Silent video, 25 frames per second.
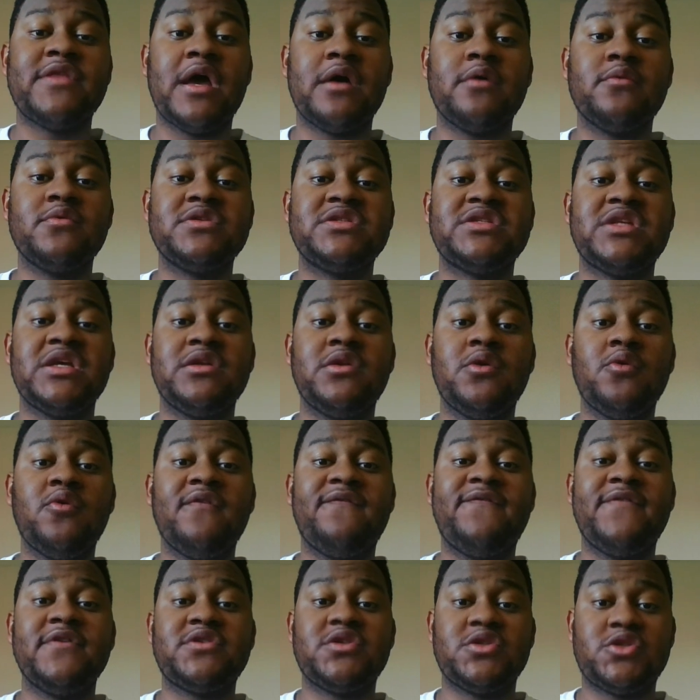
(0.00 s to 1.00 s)
That was the new
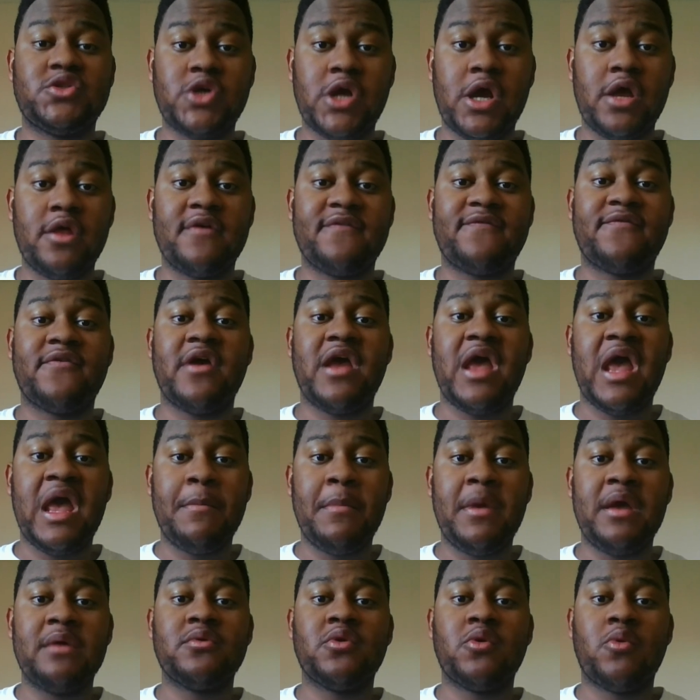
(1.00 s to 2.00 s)
official trailer for
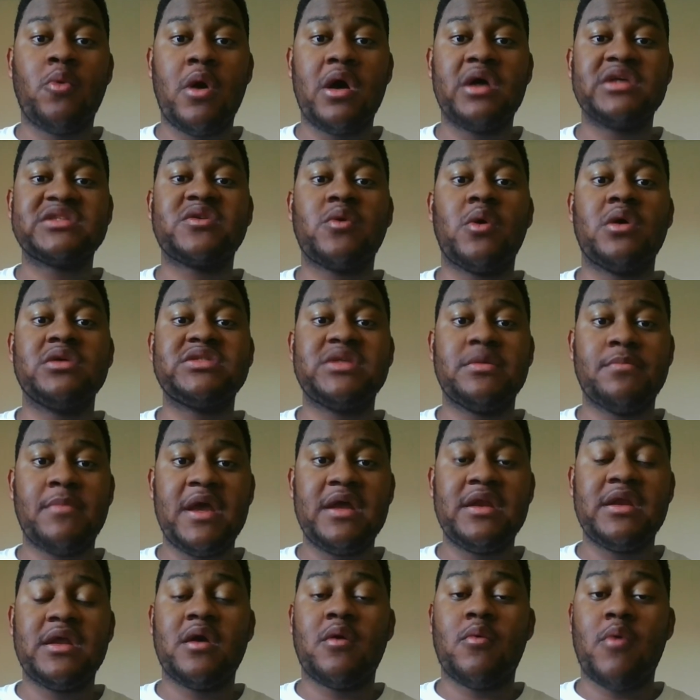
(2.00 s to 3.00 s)
Ant-Man and the Wasp:
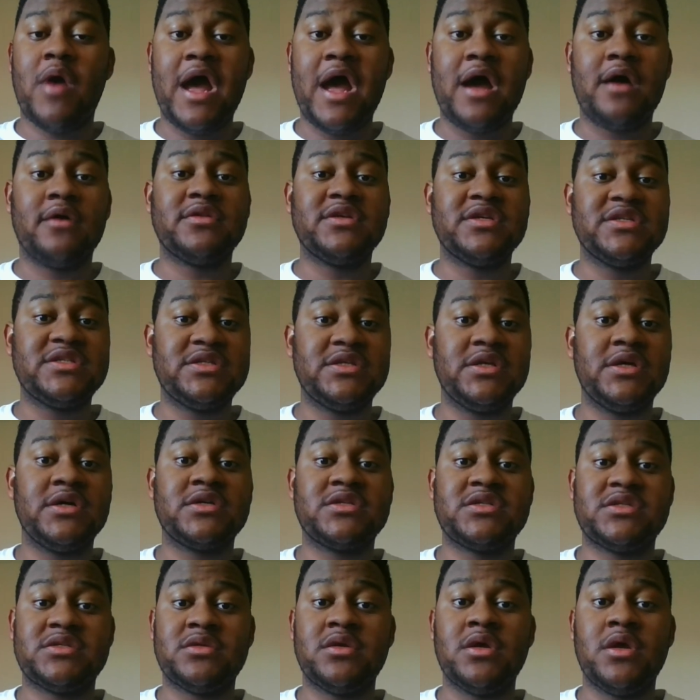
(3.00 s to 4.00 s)
Quantumania. Wow, this
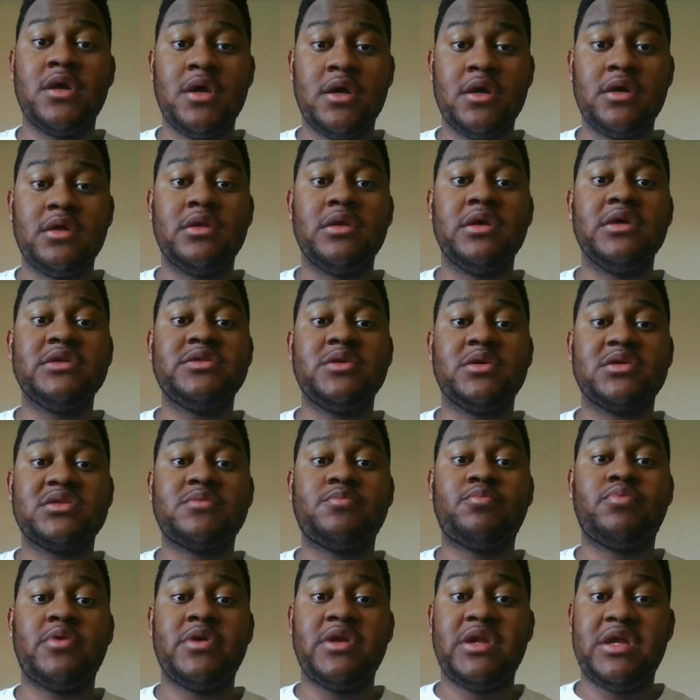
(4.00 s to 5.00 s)
looks this looks
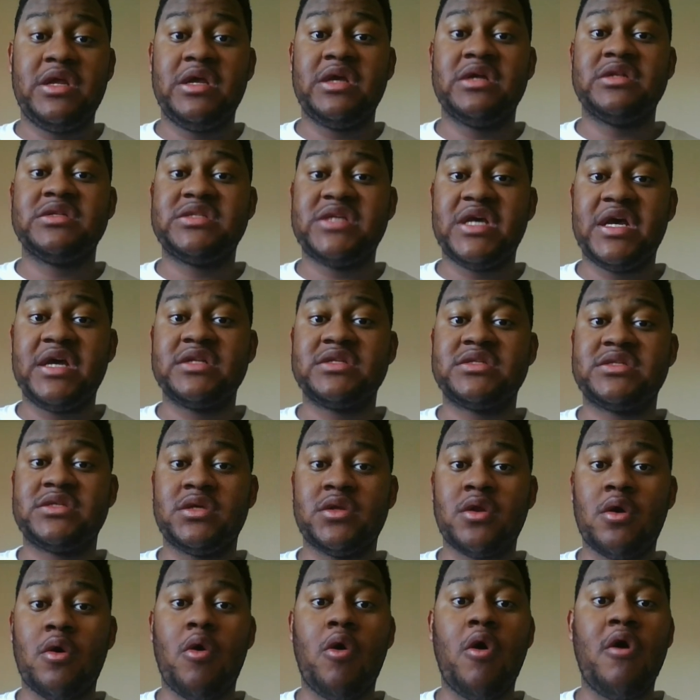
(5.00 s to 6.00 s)
pretty intense.
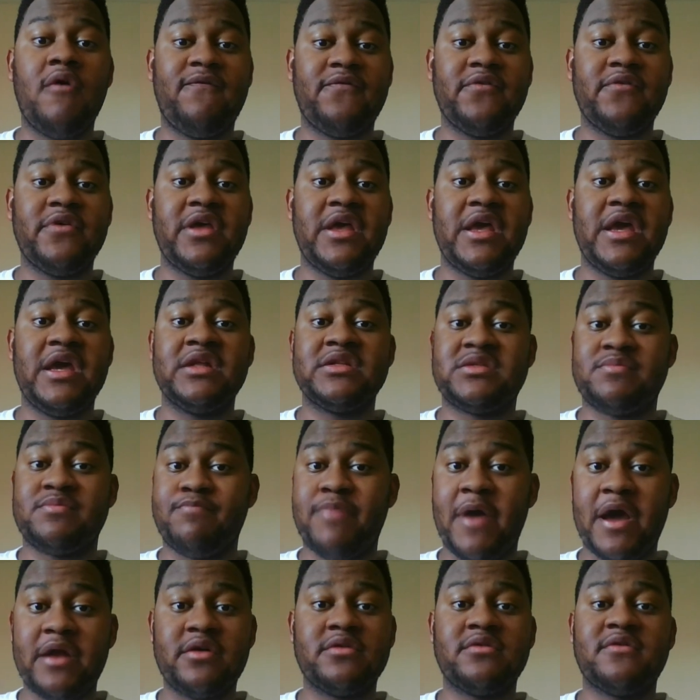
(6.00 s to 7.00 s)
You know, hopefully it's
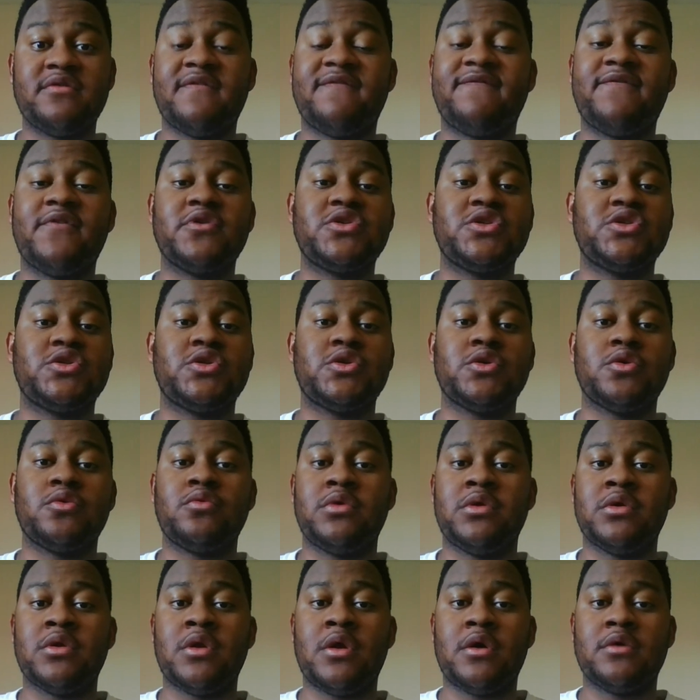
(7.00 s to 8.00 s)
better than the first
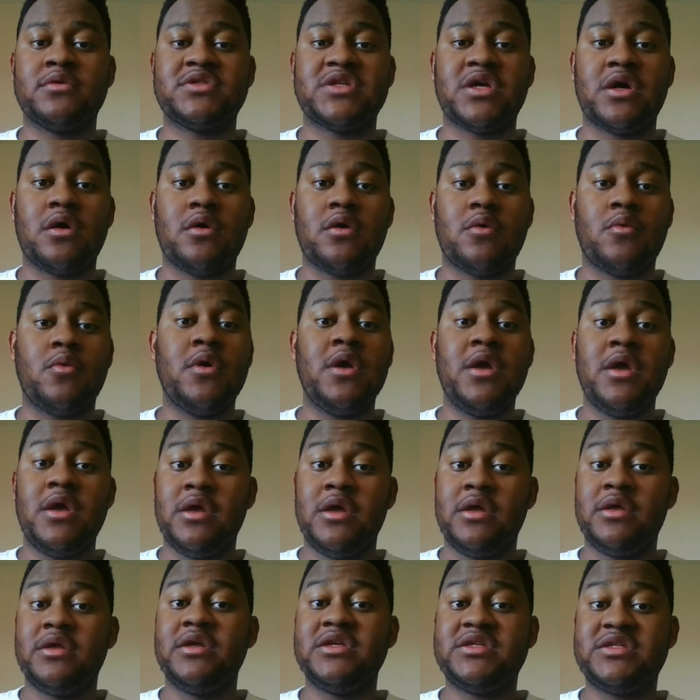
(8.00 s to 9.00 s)
two. You know, so
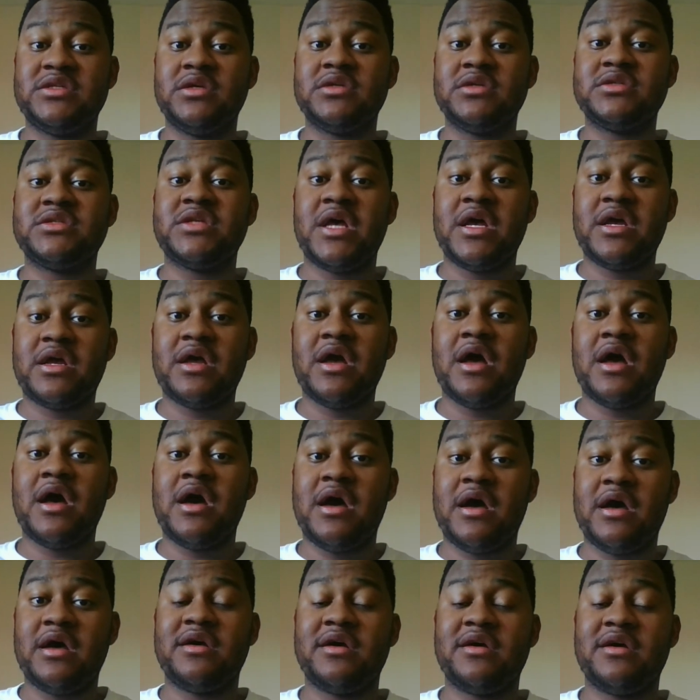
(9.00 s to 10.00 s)
this looks like
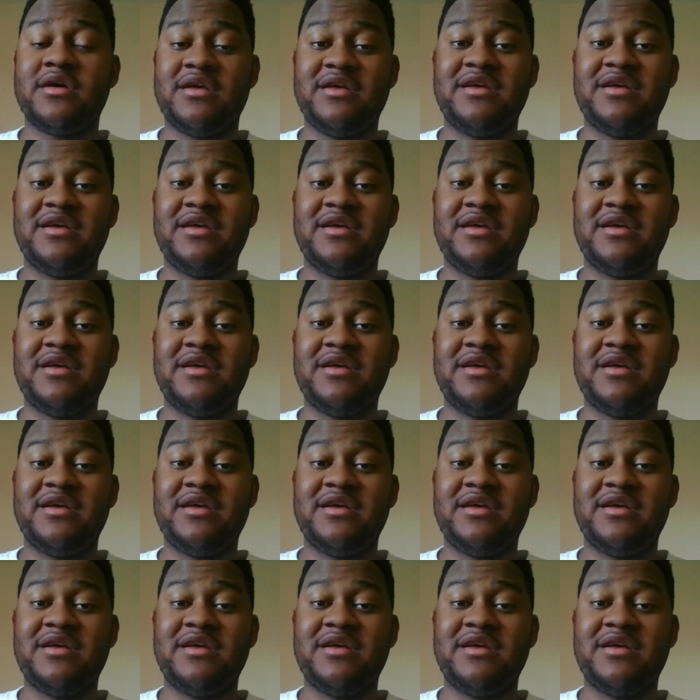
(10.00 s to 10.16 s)
uh.